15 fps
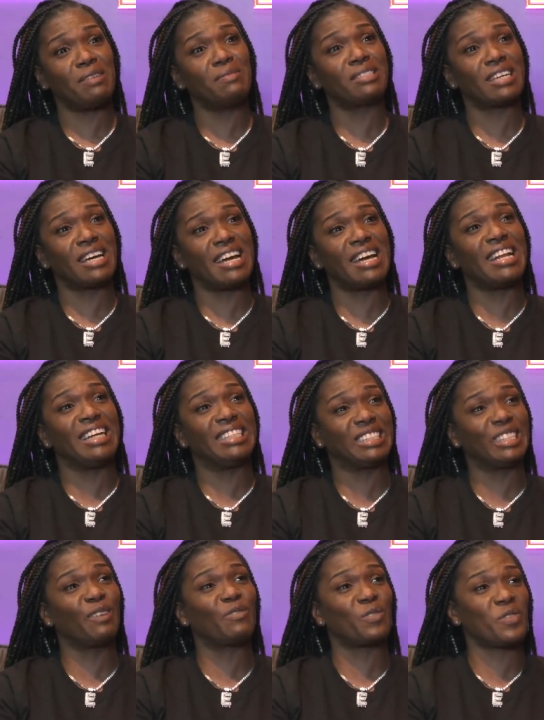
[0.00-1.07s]
He was saying that
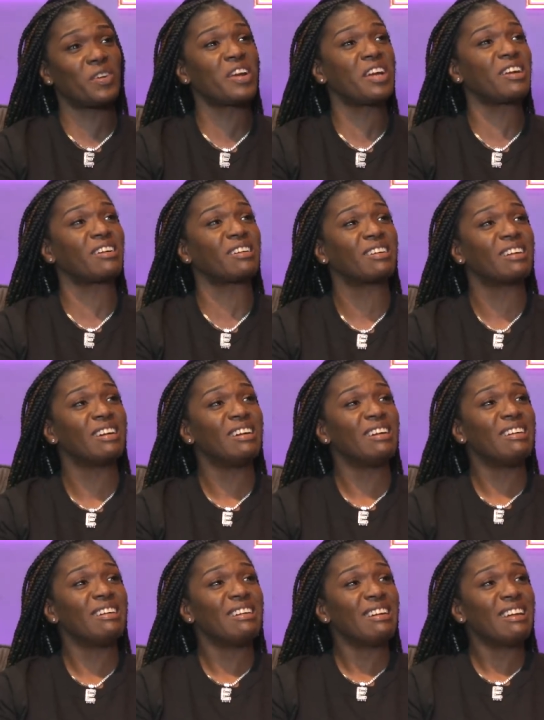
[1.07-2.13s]
shit for
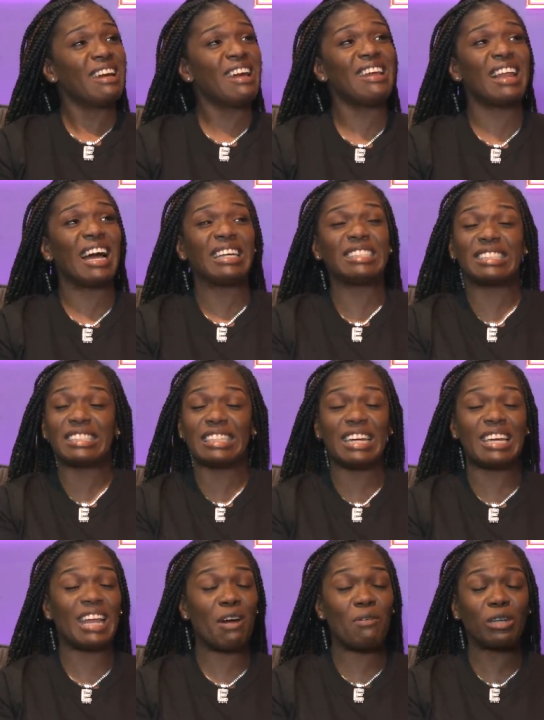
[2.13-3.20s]
real. he like,
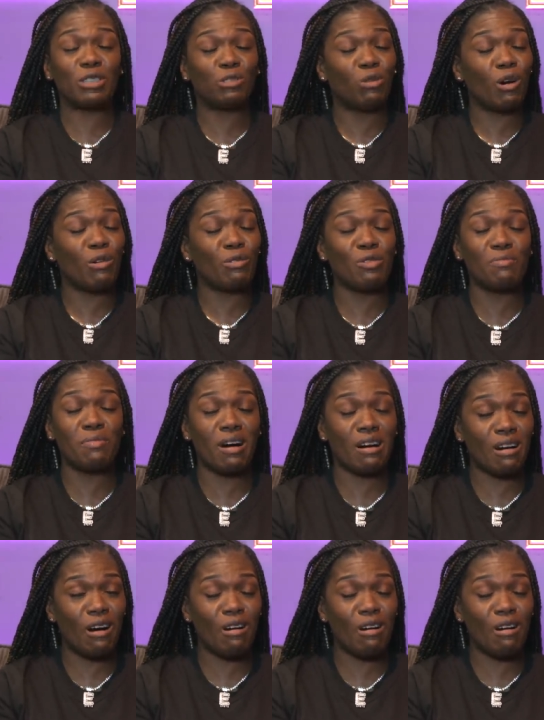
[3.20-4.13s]
shit, that what you want to do, mom?